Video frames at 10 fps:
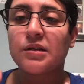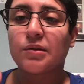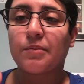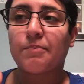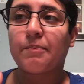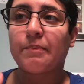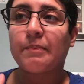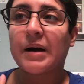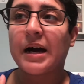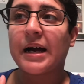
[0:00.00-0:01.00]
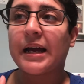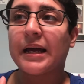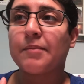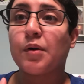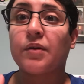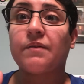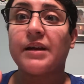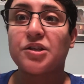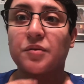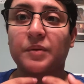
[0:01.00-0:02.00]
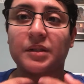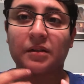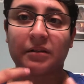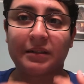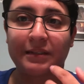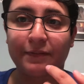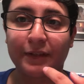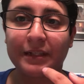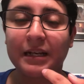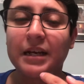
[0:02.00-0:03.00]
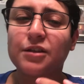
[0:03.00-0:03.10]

So my motivation was a little different.